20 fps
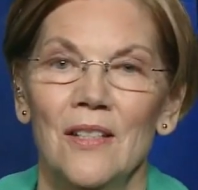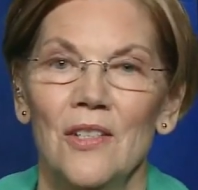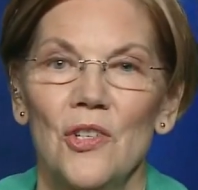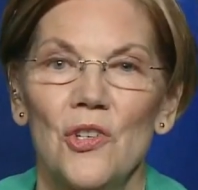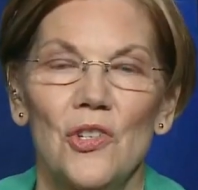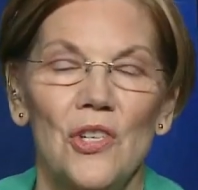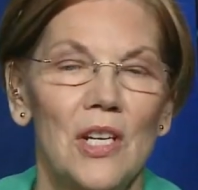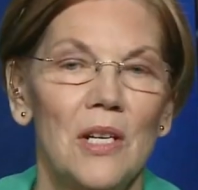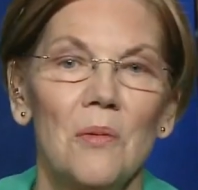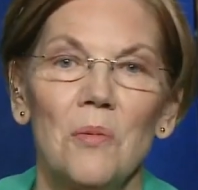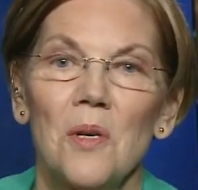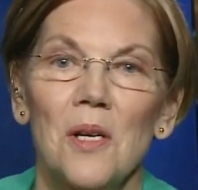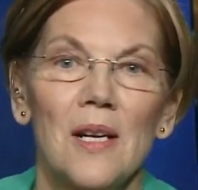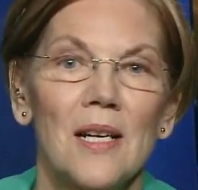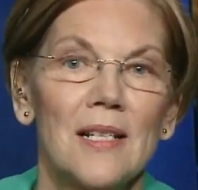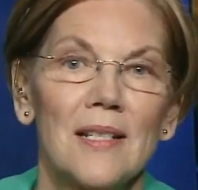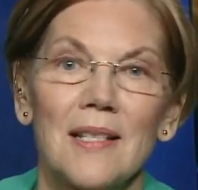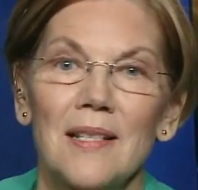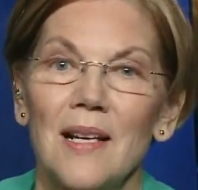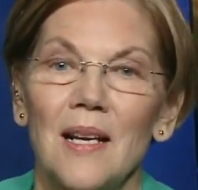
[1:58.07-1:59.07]
She
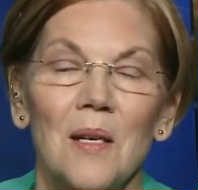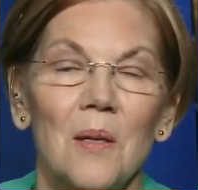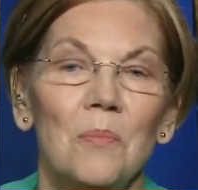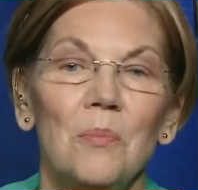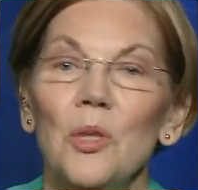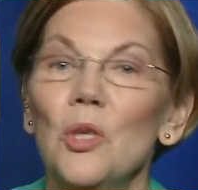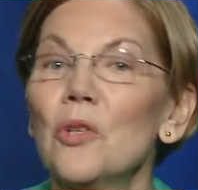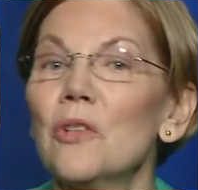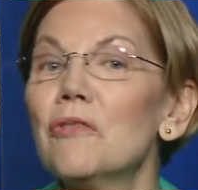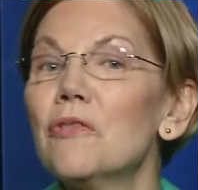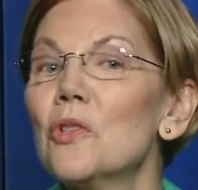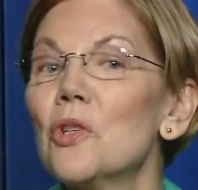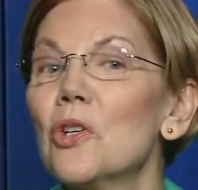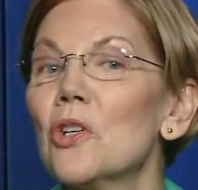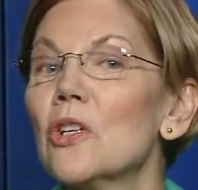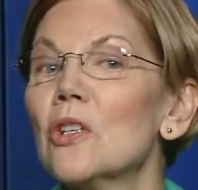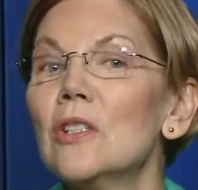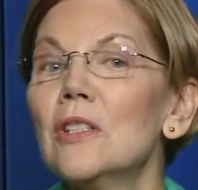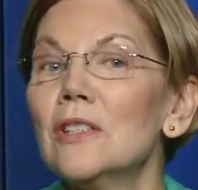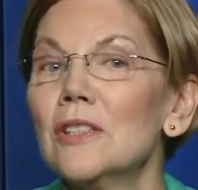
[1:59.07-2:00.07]
was a beautiful
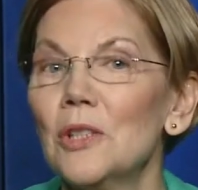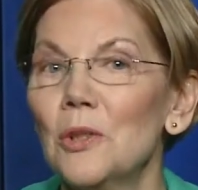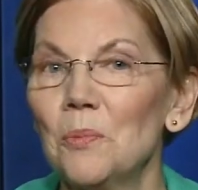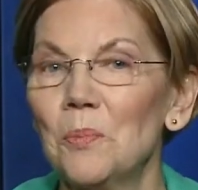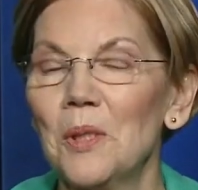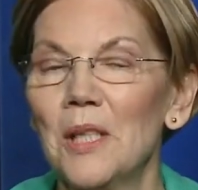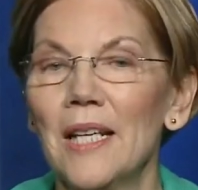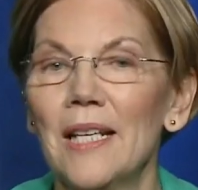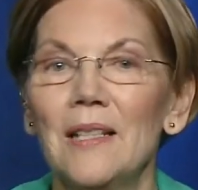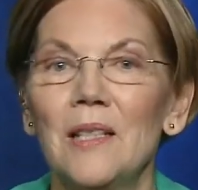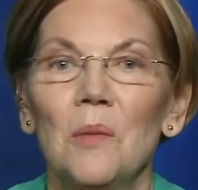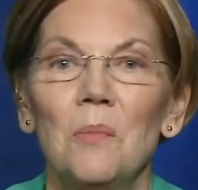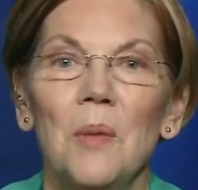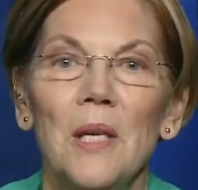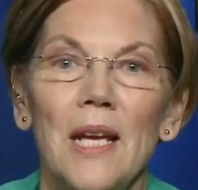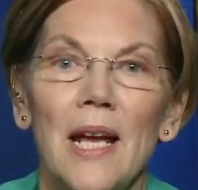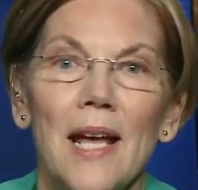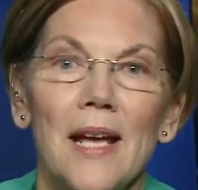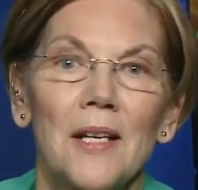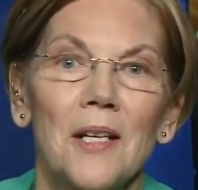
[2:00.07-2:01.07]
girl who played the
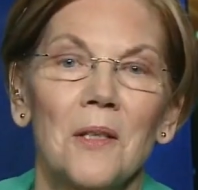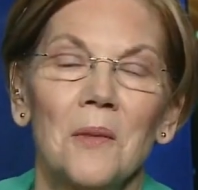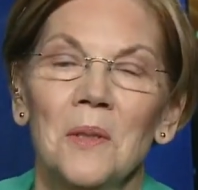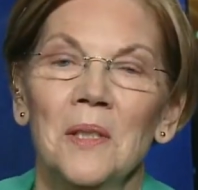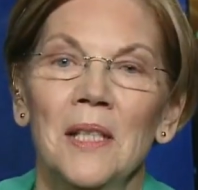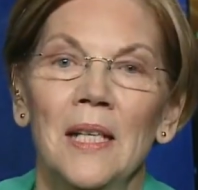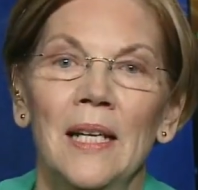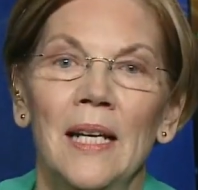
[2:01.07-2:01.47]
piano.